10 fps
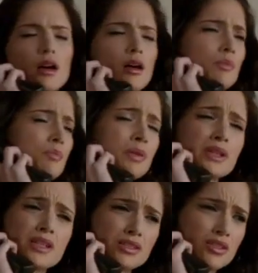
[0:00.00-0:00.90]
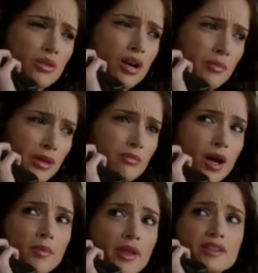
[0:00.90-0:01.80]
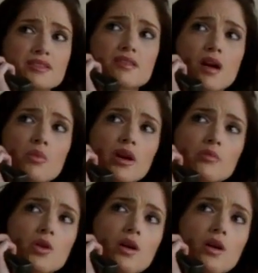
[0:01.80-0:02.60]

you for lunch. Please don't come in, Mom. That is not why I'm